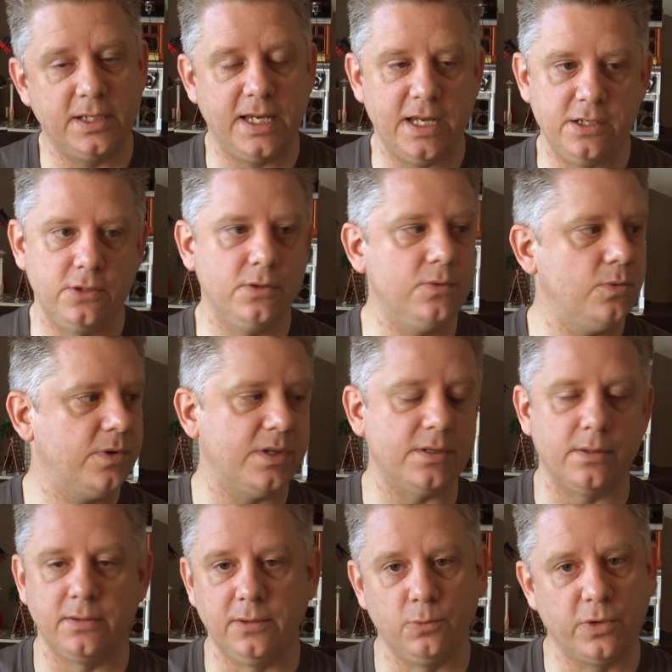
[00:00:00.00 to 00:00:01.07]
can't do it with
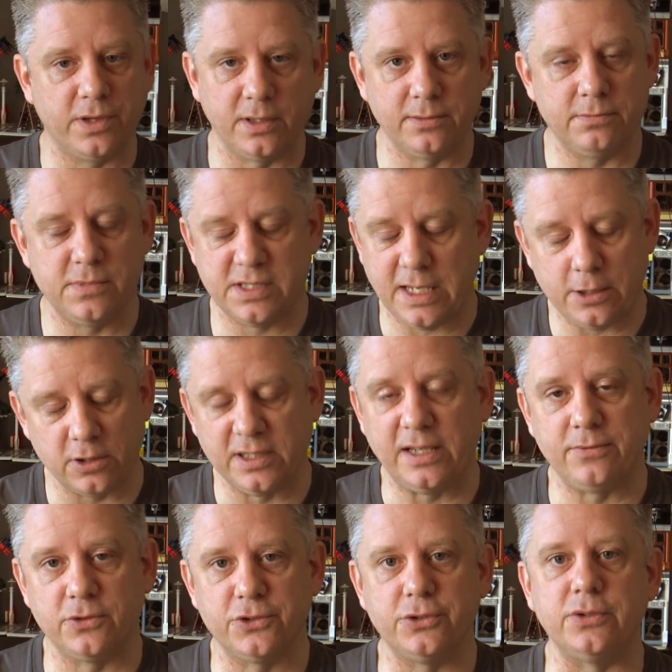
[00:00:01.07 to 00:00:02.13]
a standard
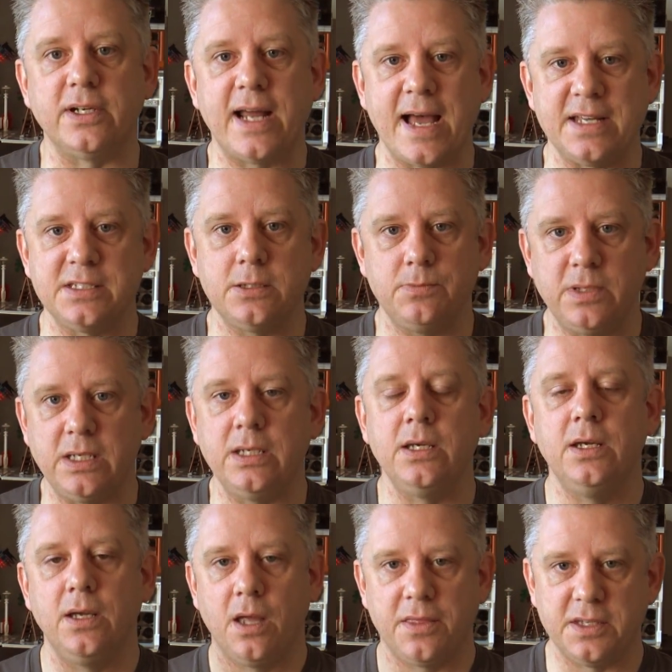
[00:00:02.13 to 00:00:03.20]
level 2. It has to be
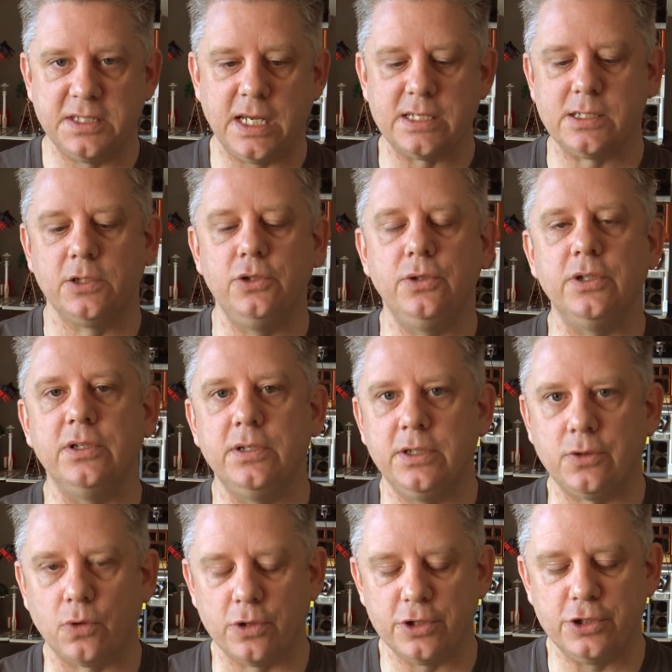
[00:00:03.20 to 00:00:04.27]
the Tesla unit
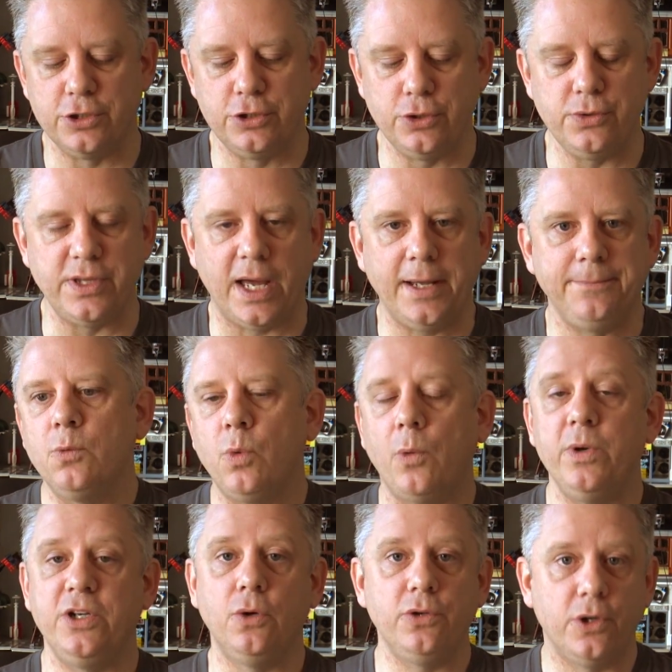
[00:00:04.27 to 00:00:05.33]
in order to do that. What
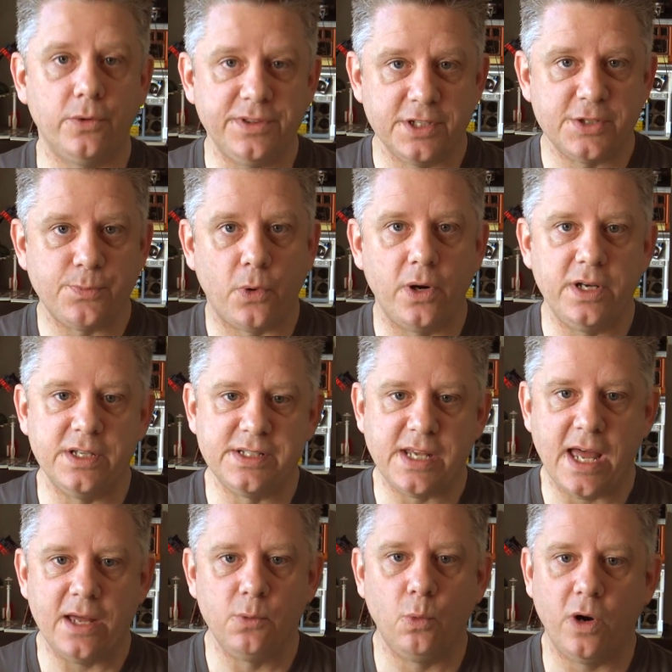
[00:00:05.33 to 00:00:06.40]
we don't know at this point is
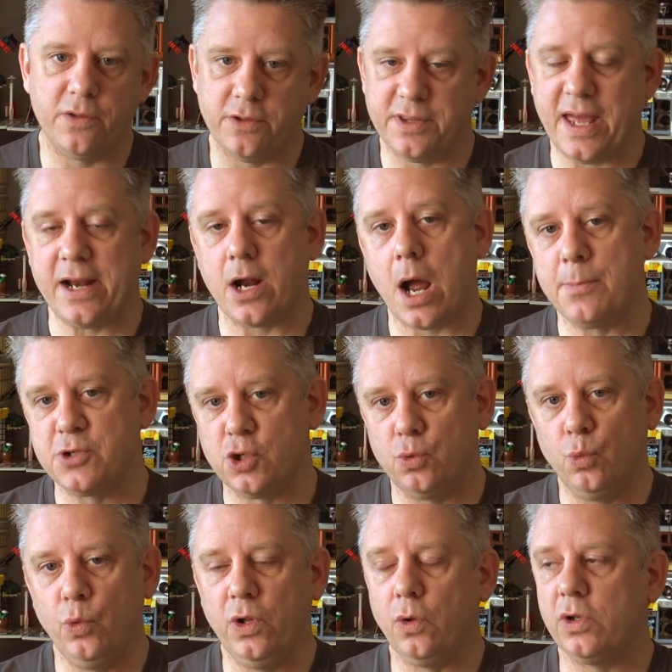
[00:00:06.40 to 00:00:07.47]
that whether that
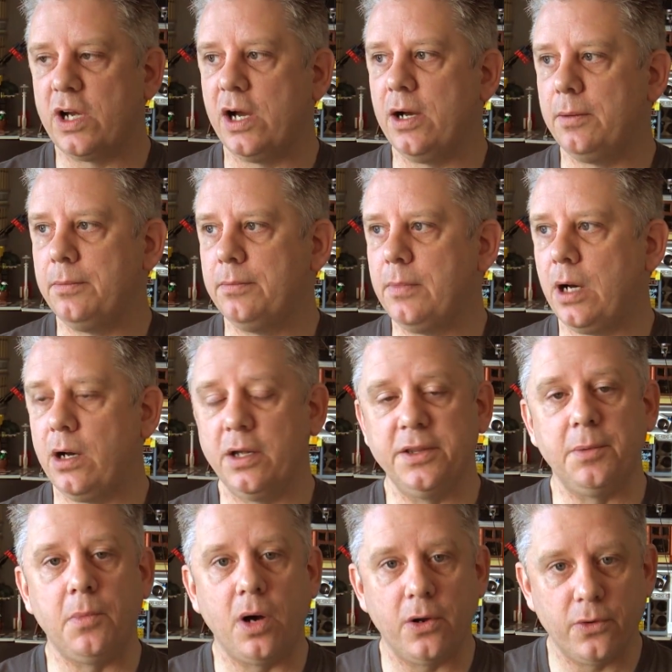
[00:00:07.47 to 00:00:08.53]
option will come on
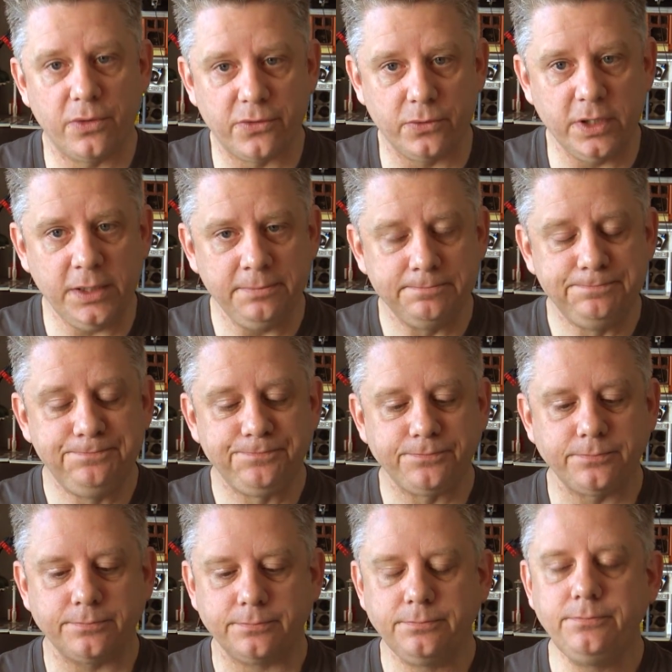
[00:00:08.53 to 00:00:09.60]
the Model 3.
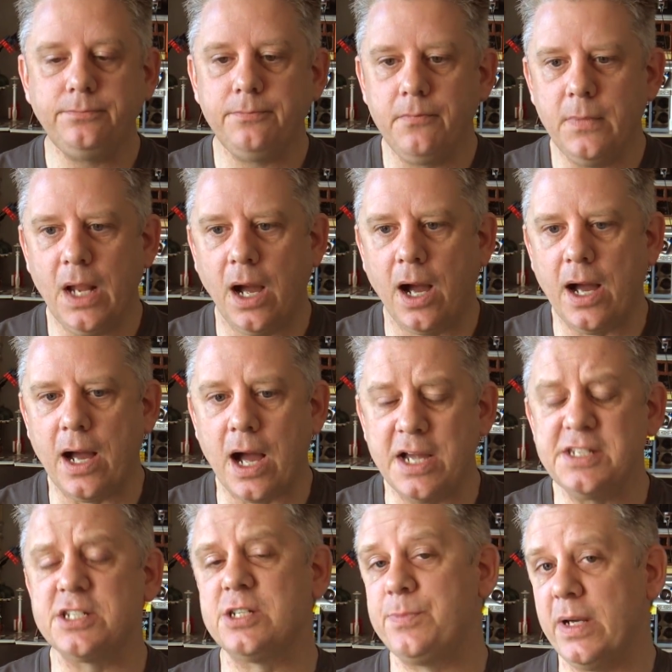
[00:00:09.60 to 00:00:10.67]
I
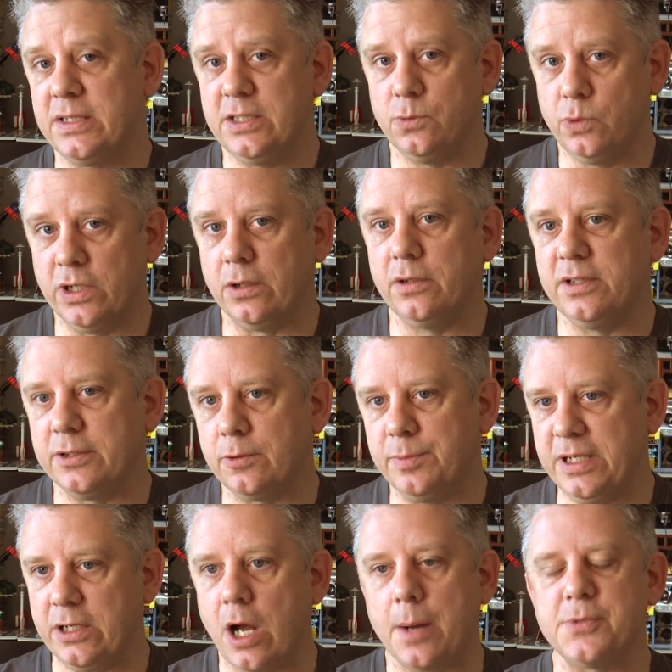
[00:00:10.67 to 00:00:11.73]
suspect it will. It'll
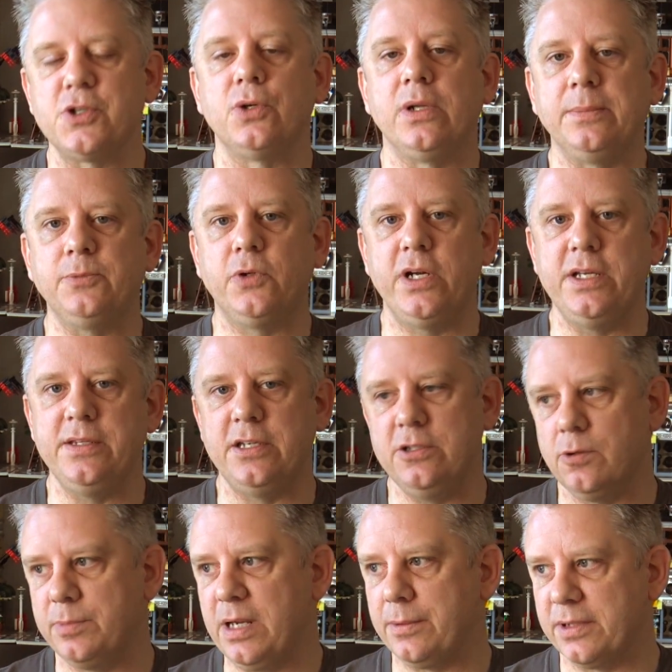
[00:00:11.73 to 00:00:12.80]
be an optional upgrade that
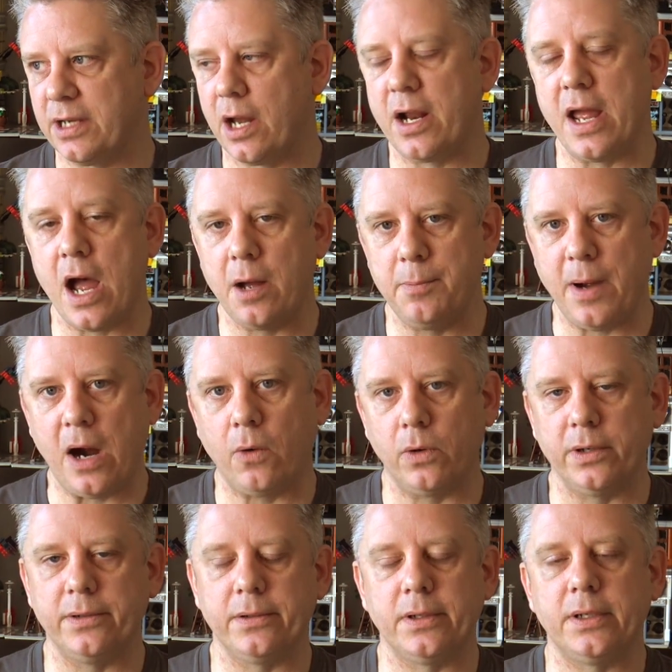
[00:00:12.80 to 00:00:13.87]
you'll be able to buy a
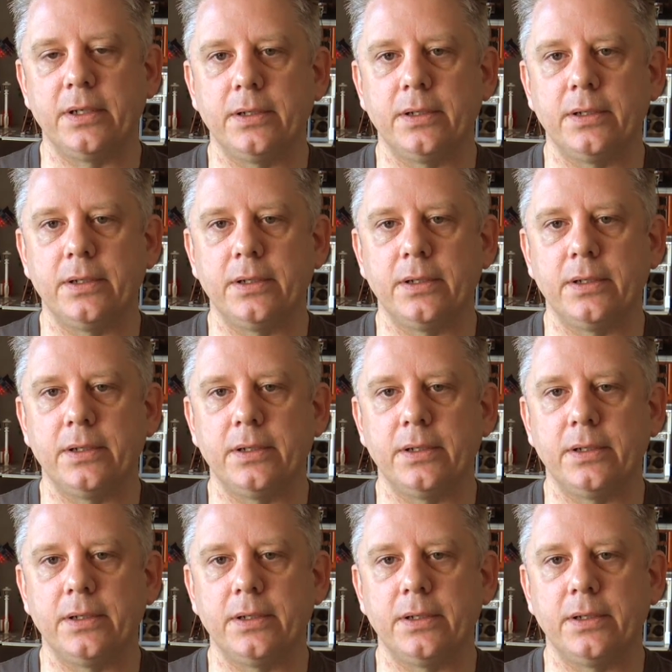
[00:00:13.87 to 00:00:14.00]
high-powered